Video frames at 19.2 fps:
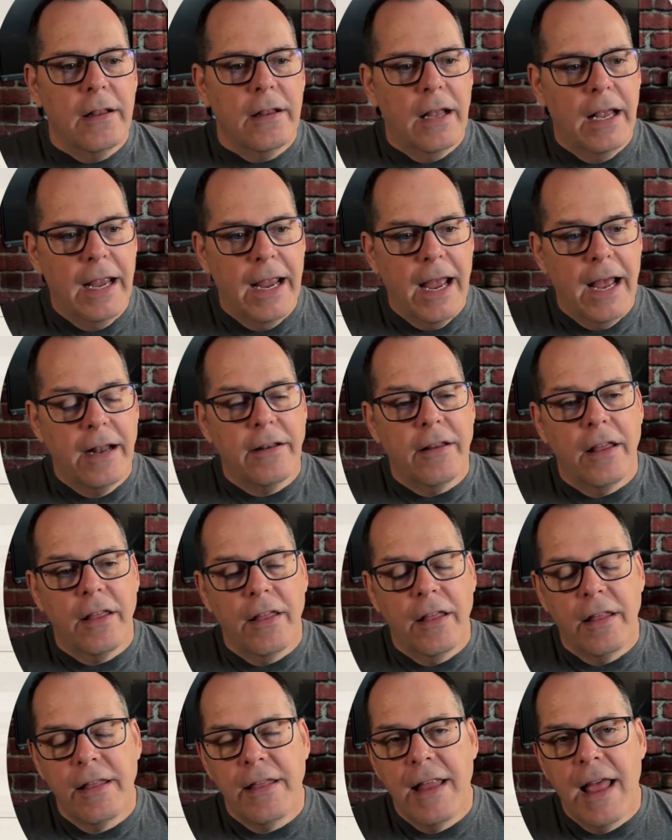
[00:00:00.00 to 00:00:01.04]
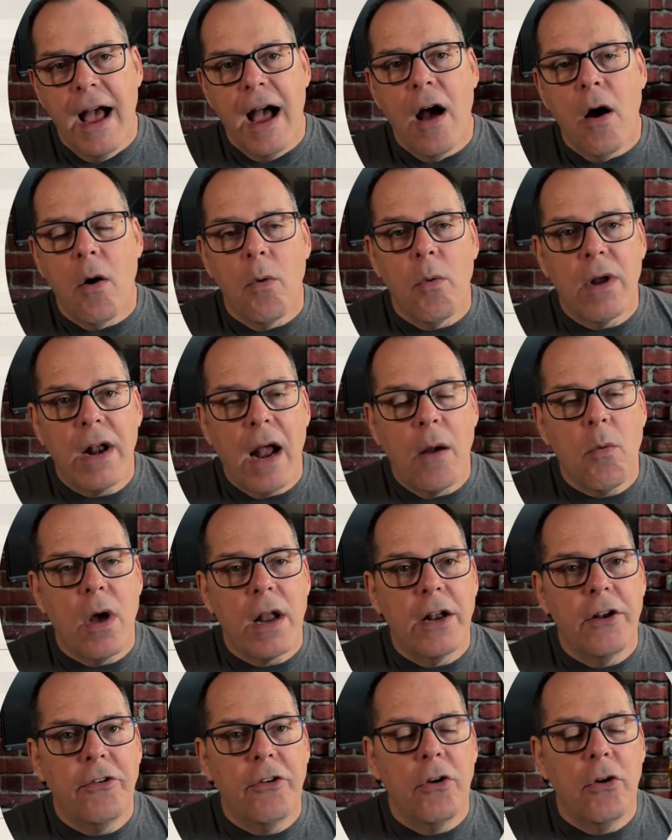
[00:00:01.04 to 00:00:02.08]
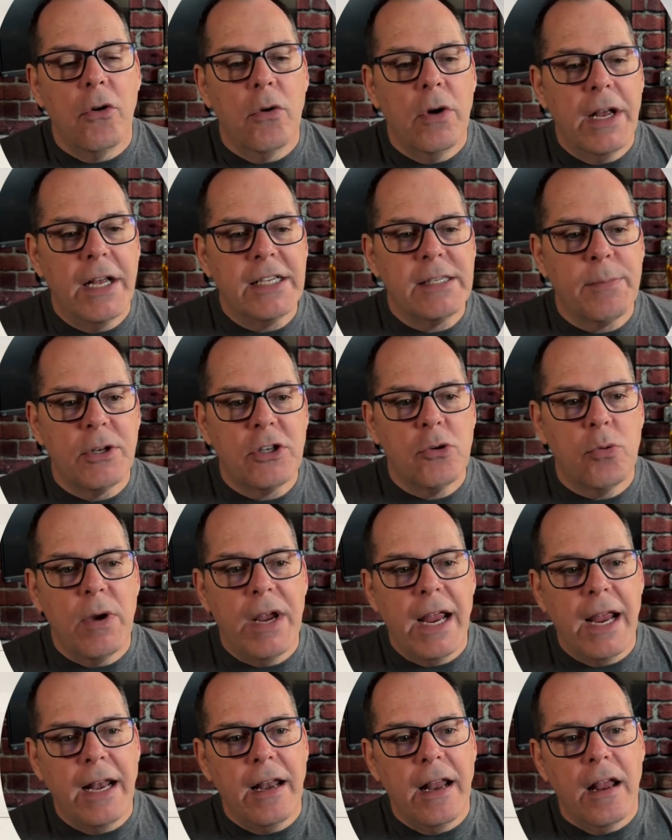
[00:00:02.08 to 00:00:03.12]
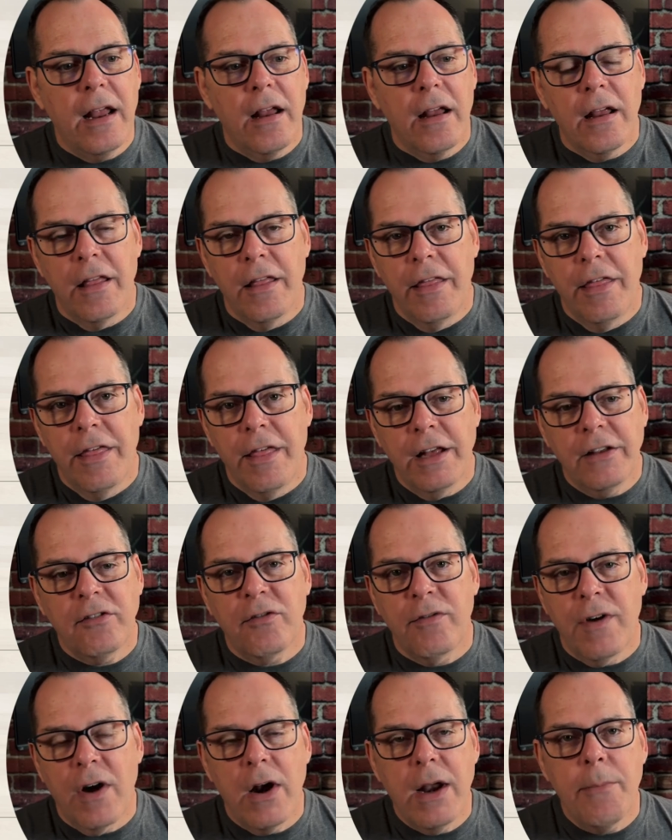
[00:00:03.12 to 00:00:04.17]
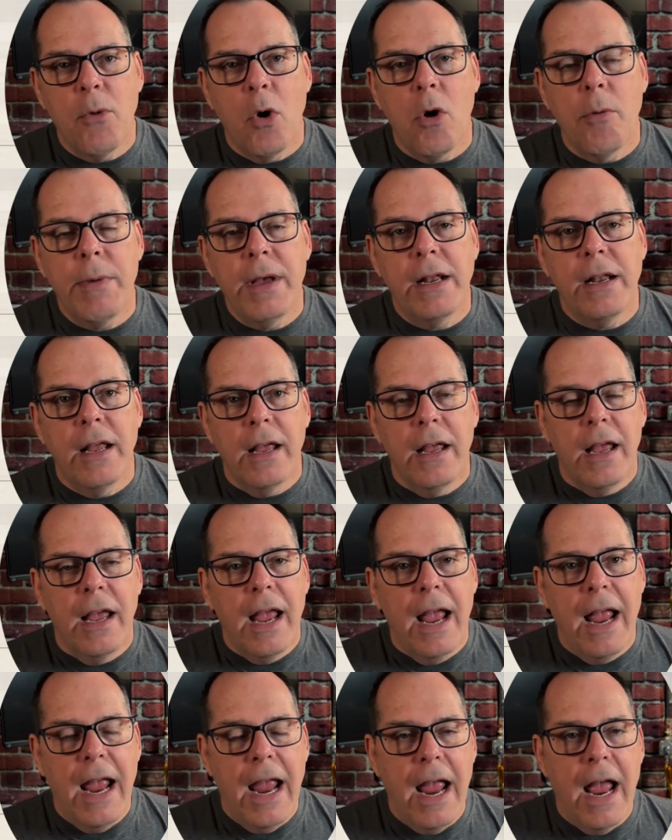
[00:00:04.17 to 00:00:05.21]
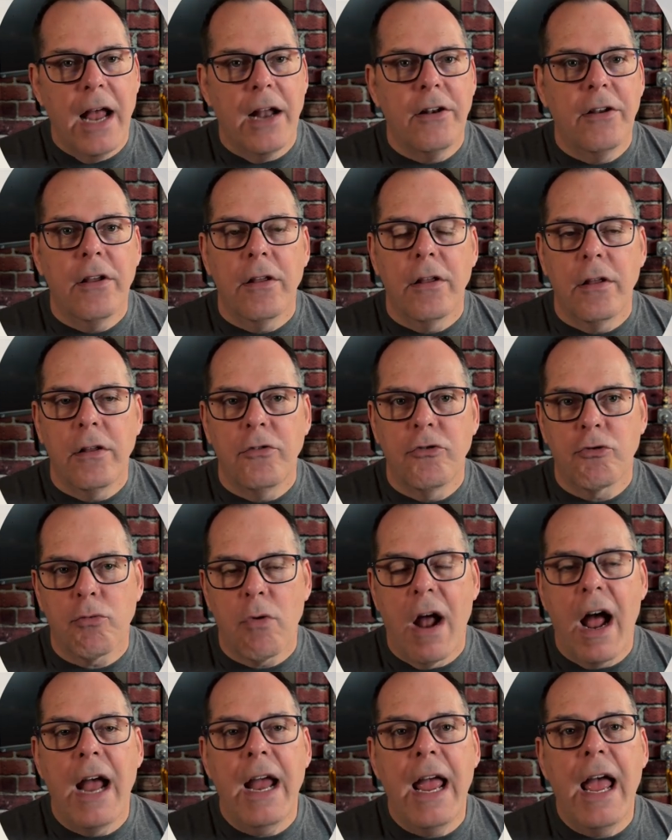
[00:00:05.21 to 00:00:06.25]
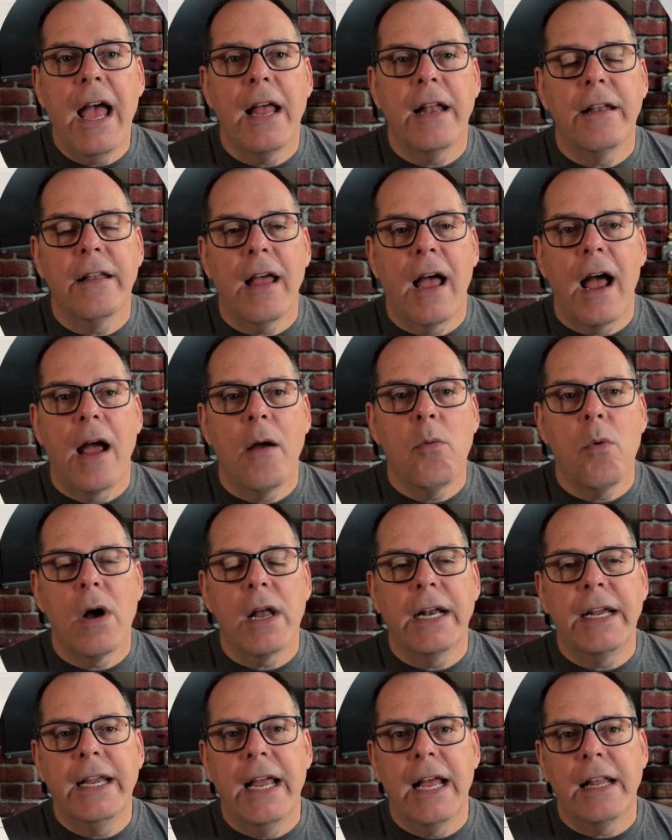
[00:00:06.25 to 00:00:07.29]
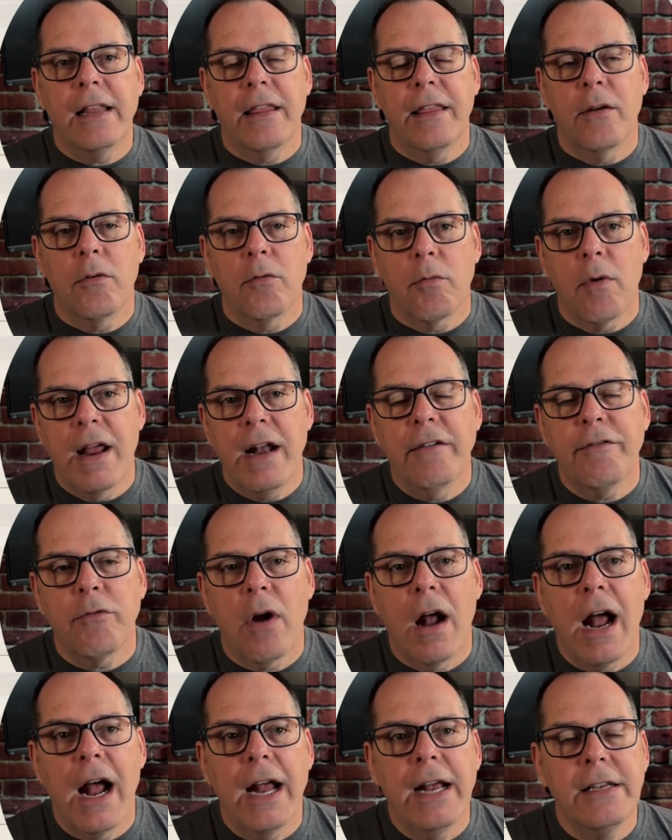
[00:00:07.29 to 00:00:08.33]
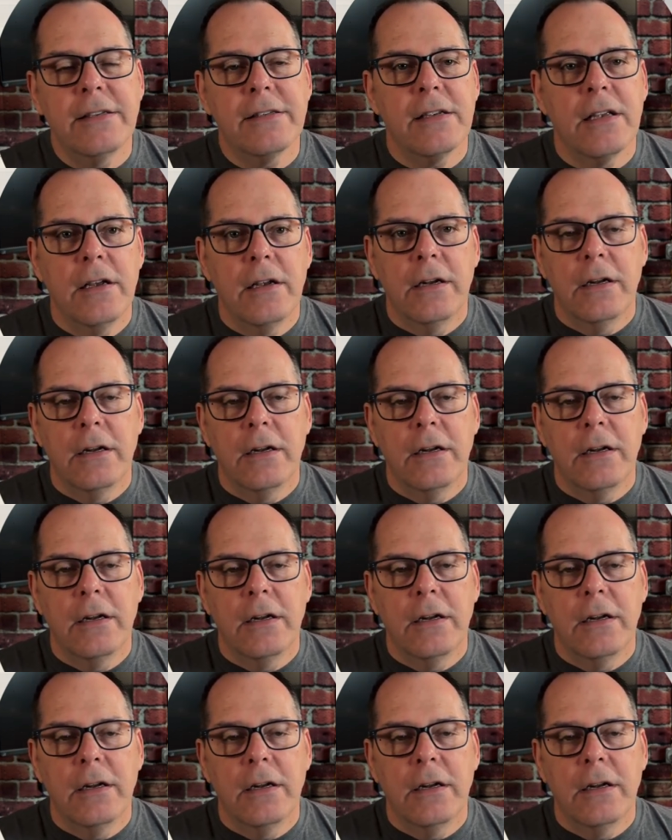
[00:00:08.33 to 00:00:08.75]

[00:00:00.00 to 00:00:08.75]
And now what I want to do is between this very moment and dry end, I want to get the rate of rise